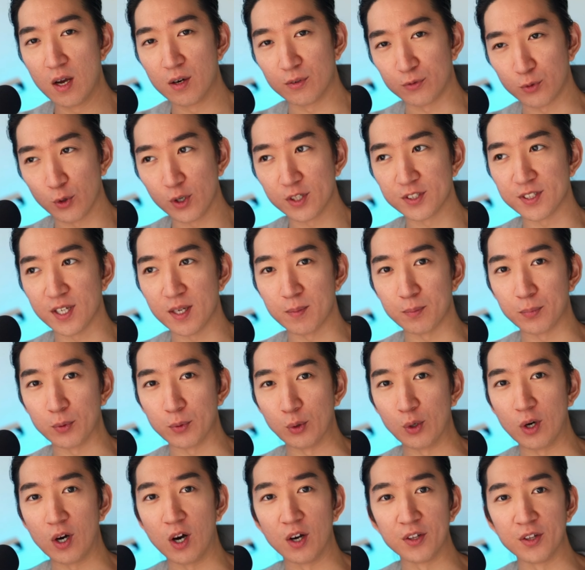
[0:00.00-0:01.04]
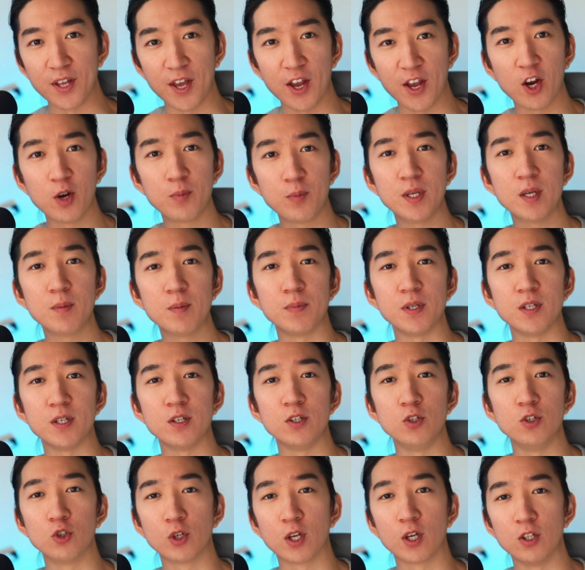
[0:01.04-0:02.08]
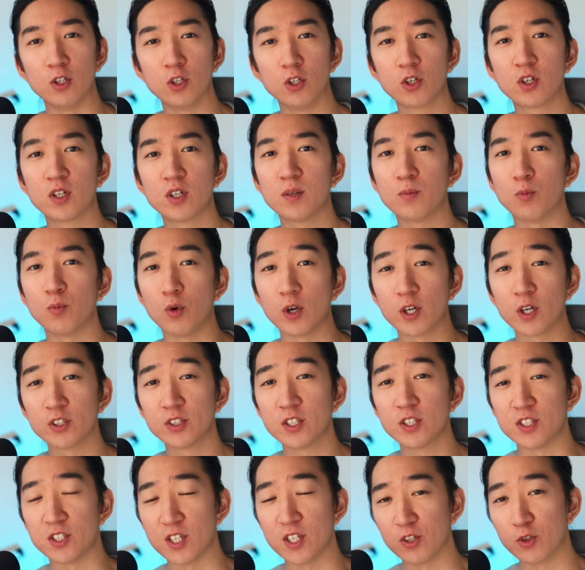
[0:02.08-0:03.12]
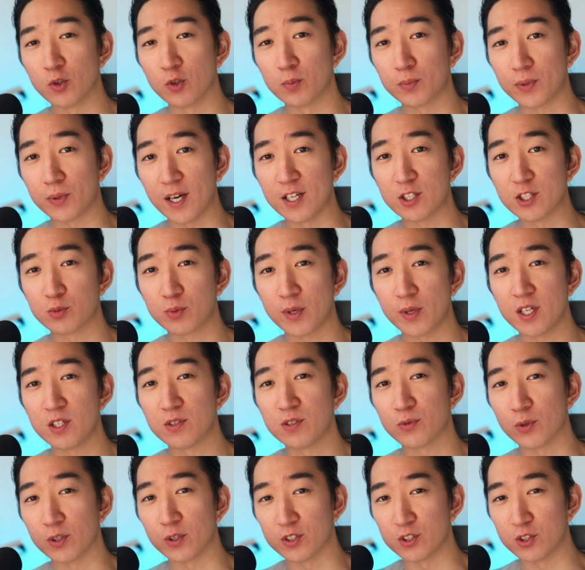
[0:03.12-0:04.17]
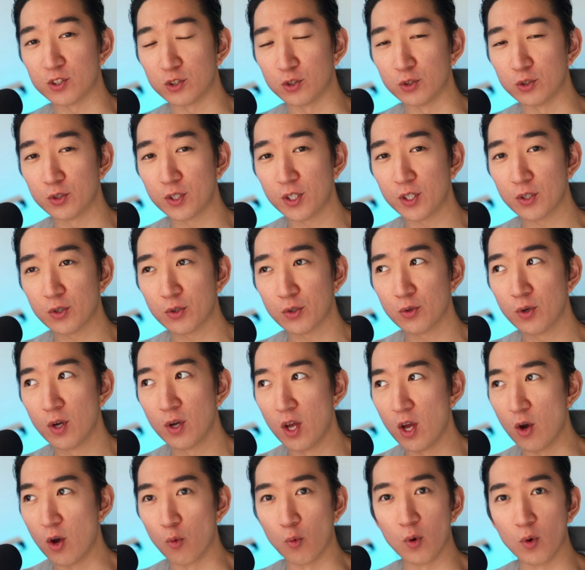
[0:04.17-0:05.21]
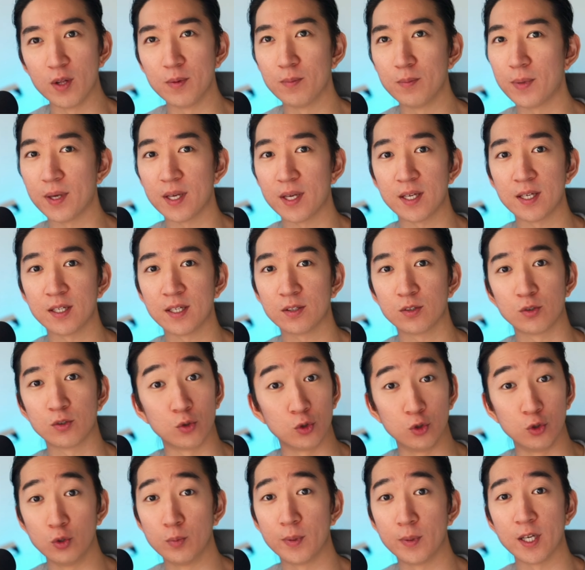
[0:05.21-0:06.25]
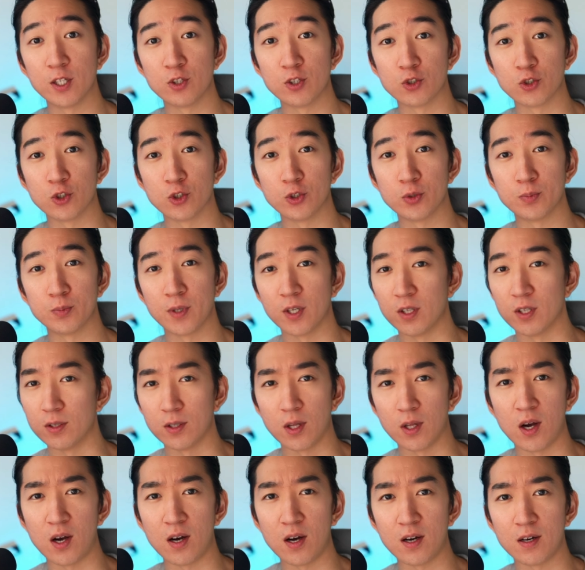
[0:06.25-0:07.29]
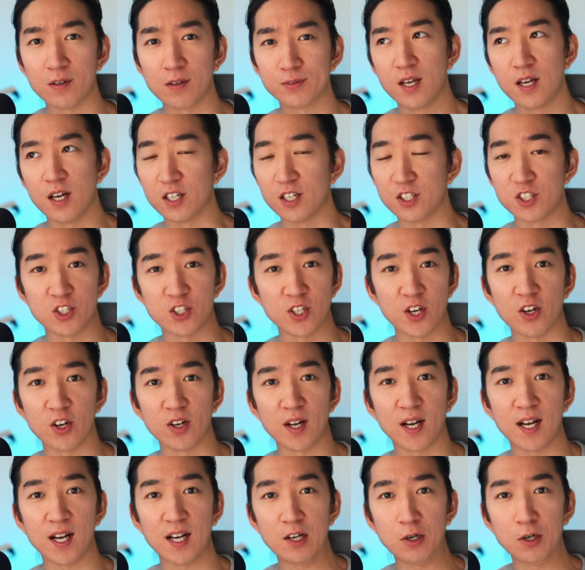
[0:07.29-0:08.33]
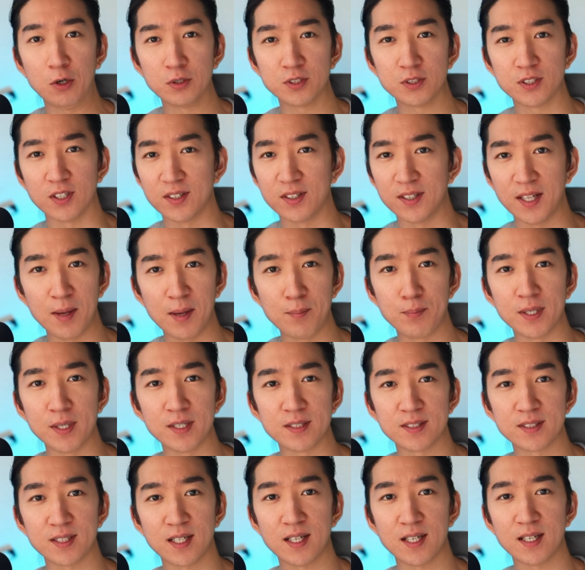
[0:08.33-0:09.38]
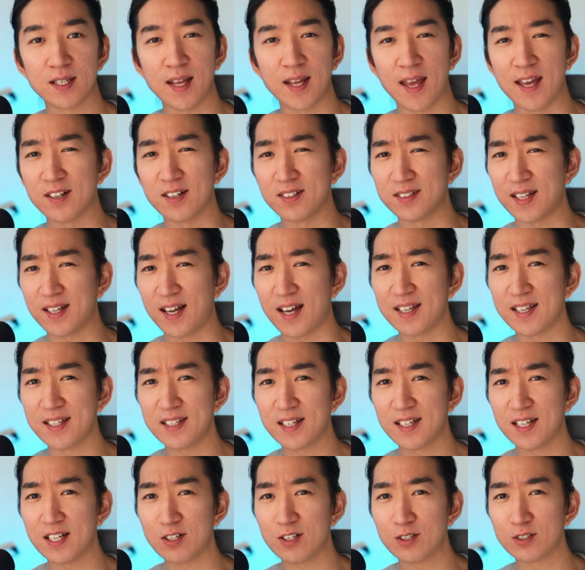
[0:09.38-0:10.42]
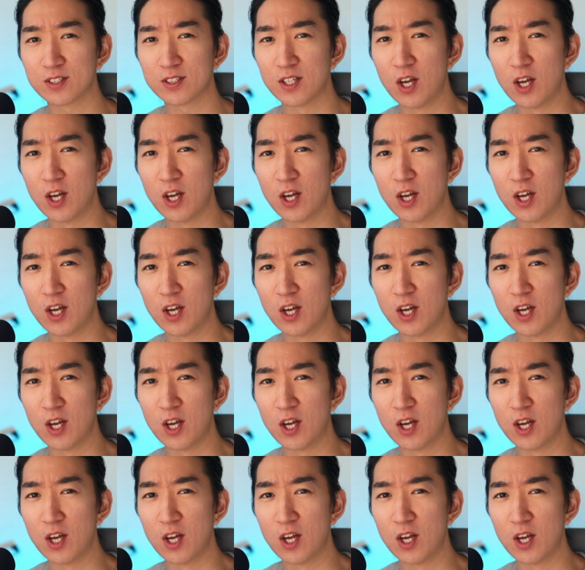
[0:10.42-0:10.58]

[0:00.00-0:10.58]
For example, on Airbnb, you can look up what are the general price range for a studio, 1 bed, 2 bedroom, a loft, a shared house, a glamping site, and a tiny house,